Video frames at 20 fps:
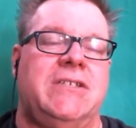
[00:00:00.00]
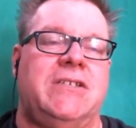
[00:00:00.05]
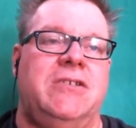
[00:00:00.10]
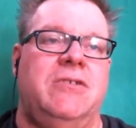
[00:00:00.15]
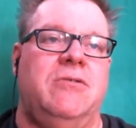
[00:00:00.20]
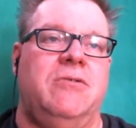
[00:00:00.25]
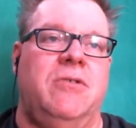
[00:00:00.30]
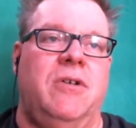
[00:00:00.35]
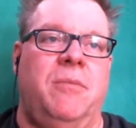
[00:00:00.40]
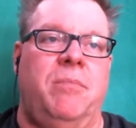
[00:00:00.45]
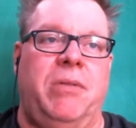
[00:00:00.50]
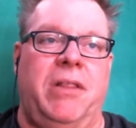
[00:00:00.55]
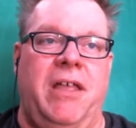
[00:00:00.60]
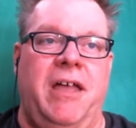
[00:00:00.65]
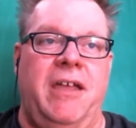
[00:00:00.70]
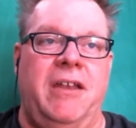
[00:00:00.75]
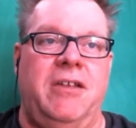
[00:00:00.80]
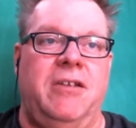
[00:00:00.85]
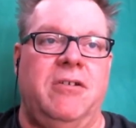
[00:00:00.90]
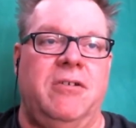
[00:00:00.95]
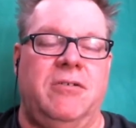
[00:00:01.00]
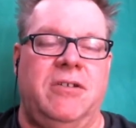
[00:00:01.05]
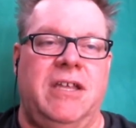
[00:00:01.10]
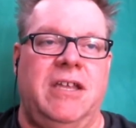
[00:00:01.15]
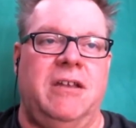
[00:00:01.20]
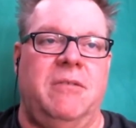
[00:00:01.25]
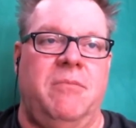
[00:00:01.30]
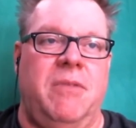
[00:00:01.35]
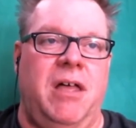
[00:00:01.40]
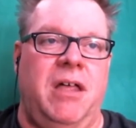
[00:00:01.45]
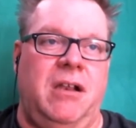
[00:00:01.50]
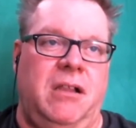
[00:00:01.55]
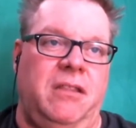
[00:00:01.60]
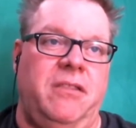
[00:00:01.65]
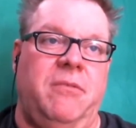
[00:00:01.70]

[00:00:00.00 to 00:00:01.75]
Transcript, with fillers: you apply to your data model,